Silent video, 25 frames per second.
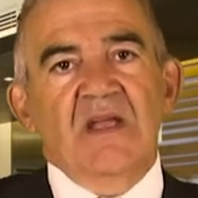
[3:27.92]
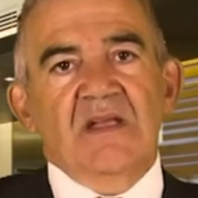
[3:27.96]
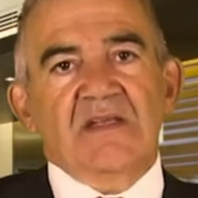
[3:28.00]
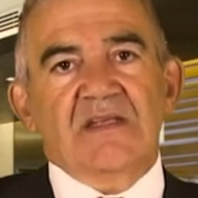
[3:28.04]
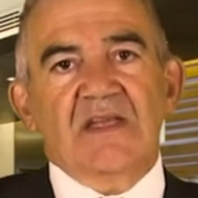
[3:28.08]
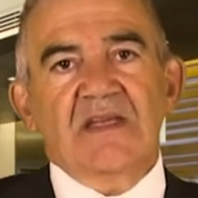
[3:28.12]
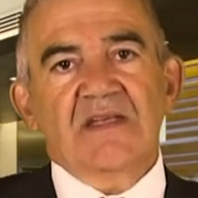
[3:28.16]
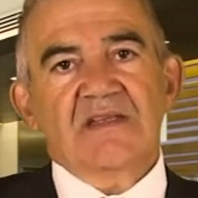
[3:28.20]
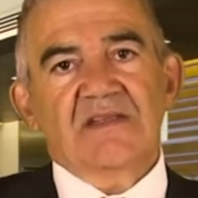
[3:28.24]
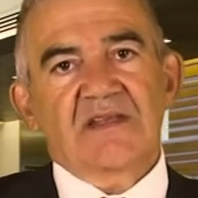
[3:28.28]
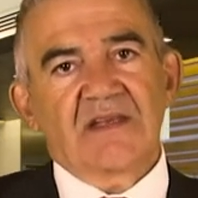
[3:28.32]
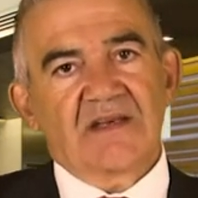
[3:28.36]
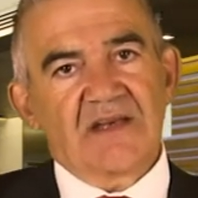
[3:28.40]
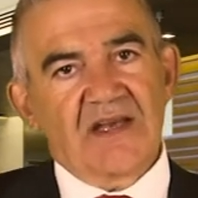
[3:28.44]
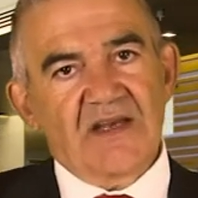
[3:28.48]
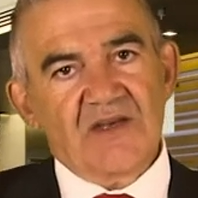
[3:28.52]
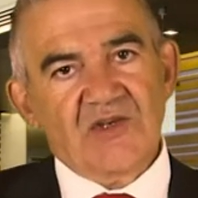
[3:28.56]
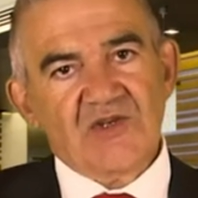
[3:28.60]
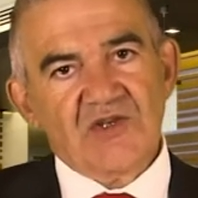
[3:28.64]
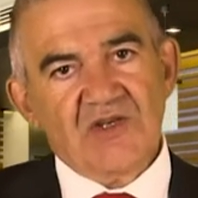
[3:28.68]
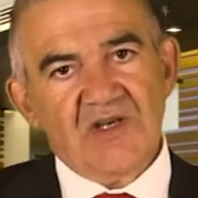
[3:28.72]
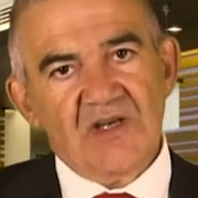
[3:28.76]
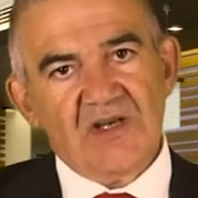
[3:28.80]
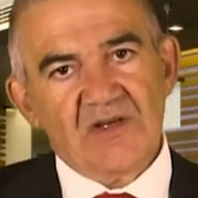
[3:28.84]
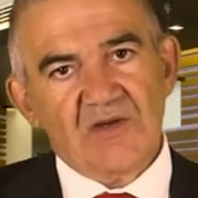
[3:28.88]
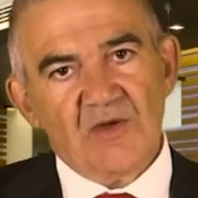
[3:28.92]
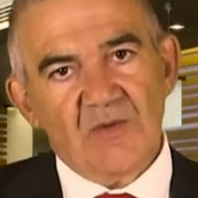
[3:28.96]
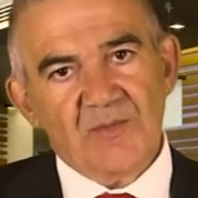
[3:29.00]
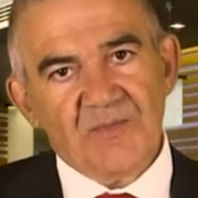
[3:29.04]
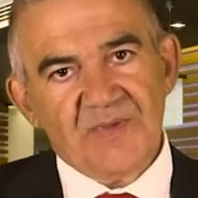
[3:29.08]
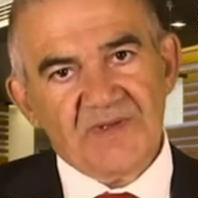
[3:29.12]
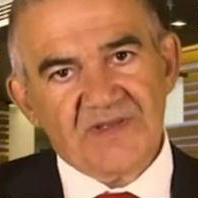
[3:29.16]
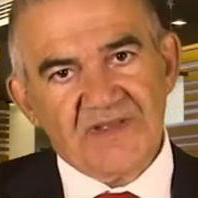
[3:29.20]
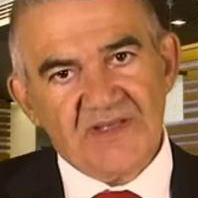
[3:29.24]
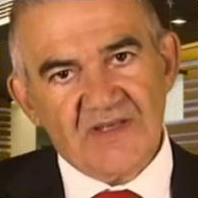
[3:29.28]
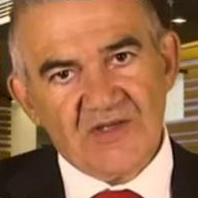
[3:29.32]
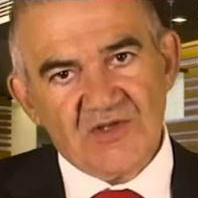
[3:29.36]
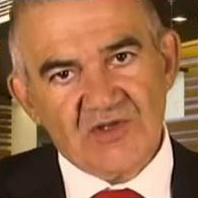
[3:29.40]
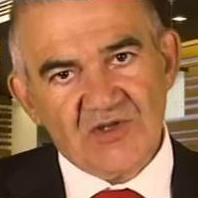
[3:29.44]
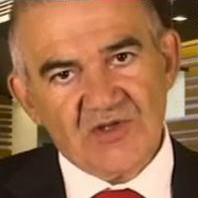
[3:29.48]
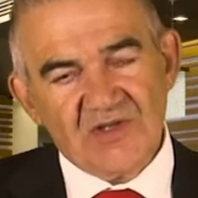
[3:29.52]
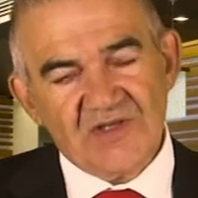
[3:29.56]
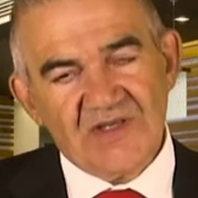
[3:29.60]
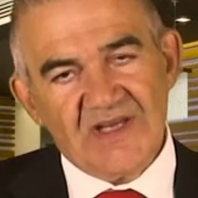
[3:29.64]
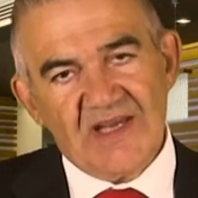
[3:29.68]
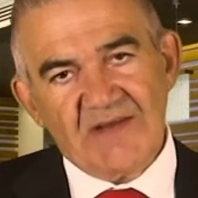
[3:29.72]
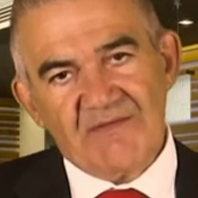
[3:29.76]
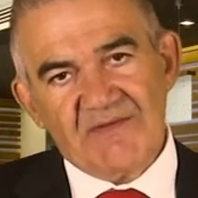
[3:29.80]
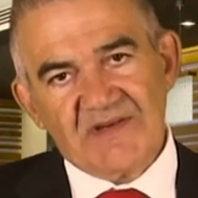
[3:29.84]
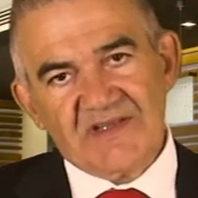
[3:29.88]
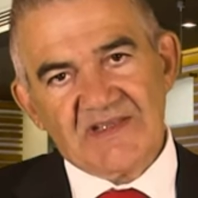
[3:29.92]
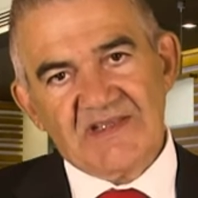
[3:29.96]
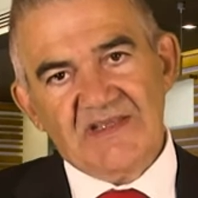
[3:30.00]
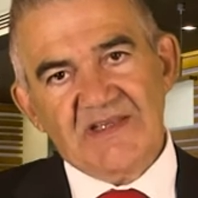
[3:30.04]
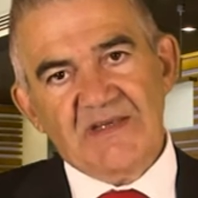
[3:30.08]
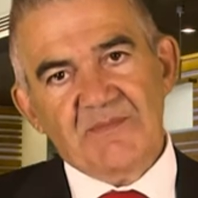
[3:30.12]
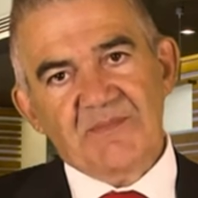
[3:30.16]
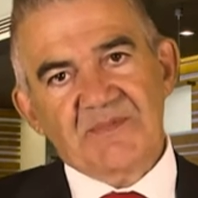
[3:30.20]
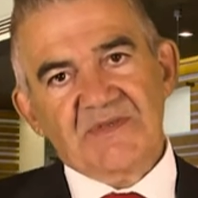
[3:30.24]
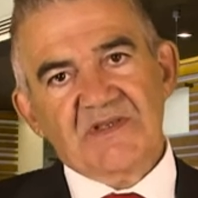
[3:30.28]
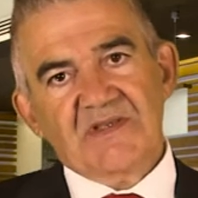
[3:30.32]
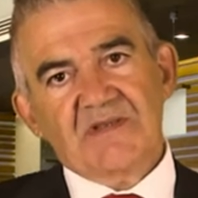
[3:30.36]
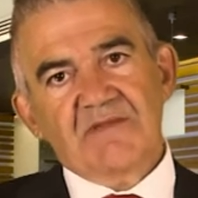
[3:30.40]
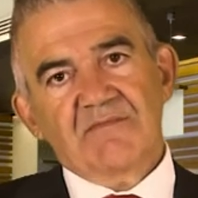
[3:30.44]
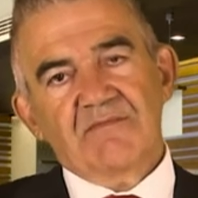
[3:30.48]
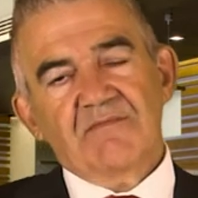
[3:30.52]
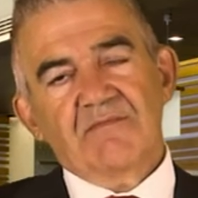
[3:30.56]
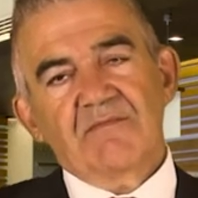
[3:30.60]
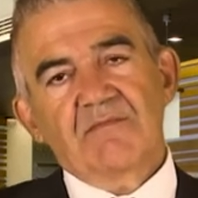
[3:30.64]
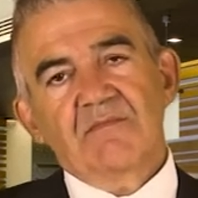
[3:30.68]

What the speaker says: the international competition never sleeps.